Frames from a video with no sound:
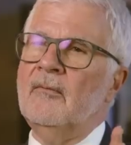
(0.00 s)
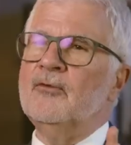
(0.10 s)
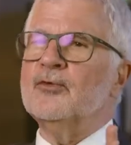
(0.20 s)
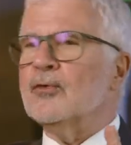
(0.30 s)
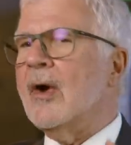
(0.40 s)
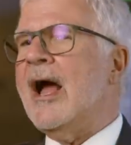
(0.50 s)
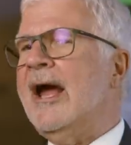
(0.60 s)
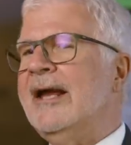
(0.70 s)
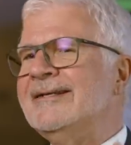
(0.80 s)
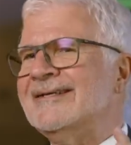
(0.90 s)

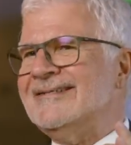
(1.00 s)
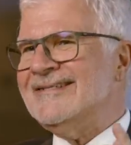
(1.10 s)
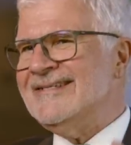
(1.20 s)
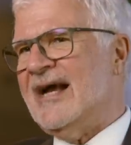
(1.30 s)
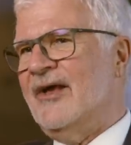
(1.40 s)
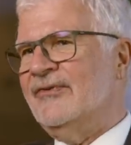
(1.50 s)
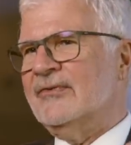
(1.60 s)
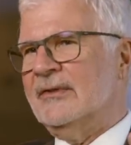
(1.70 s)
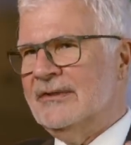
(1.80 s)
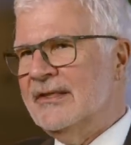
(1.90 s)
trying to
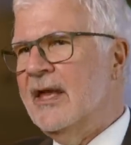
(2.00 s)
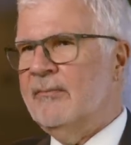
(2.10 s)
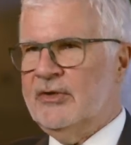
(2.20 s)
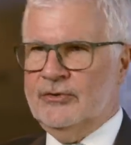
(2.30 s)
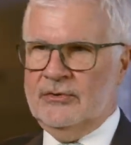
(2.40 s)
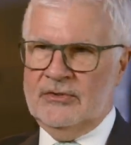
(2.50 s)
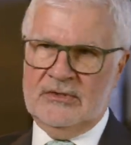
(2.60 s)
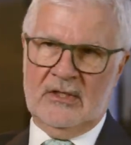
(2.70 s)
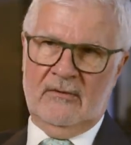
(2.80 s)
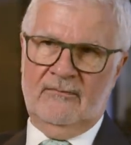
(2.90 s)
just limit
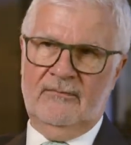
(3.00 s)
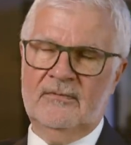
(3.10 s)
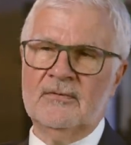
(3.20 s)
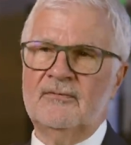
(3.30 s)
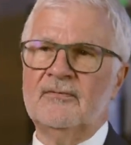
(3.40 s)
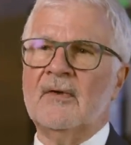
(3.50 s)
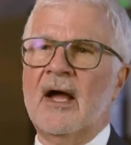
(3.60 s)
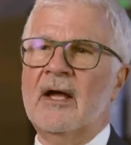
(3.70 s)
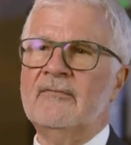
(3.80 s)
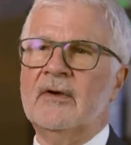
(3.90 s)
yourself to
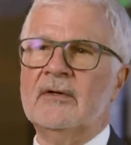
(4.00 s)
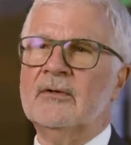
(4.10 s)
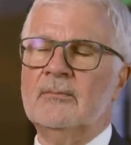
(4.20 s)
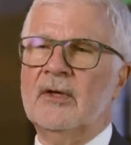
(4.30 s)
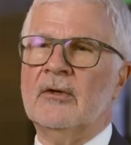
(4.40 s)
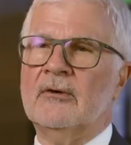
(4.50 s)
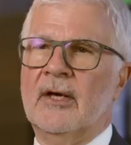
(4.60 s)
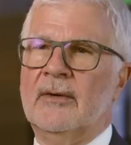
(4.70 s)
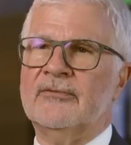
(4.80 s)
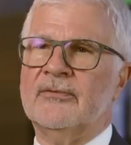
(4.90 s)
500
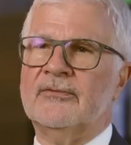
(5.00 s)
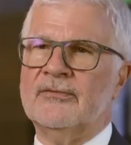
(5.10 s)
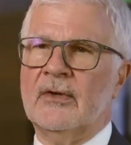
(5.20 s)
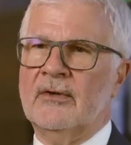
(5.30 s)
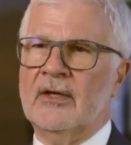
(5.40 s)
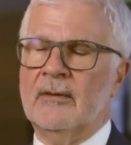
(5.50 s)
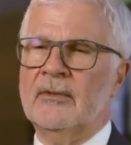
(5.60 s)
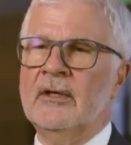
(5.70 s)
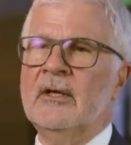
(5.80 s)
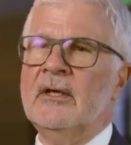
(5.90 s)
milligrams of sodium
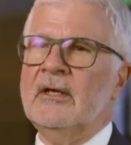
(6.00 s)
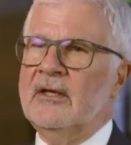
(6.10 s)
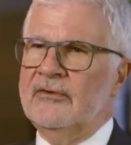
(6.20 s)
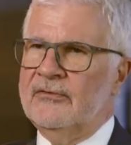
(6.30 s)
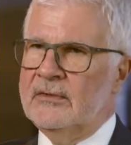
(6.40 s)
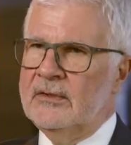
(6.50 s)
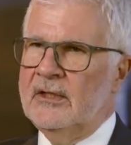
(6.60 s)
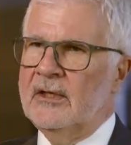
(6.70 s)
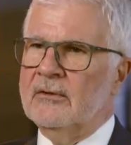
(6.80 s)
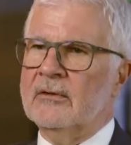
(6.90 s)
is
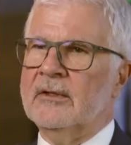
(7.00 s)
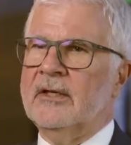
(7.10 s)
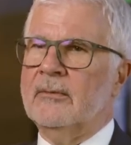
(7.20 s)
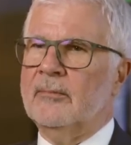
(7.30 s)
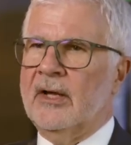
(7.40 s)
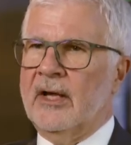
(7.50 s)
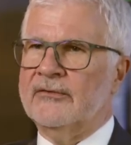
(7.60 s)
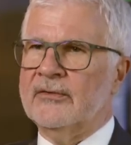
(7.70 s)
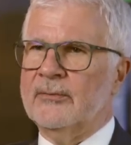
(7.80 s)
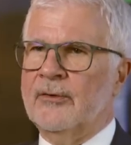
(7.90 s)
nearly
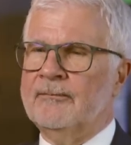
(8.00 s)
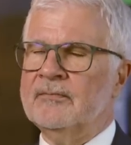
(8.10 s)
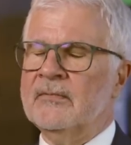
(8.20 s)
impossible.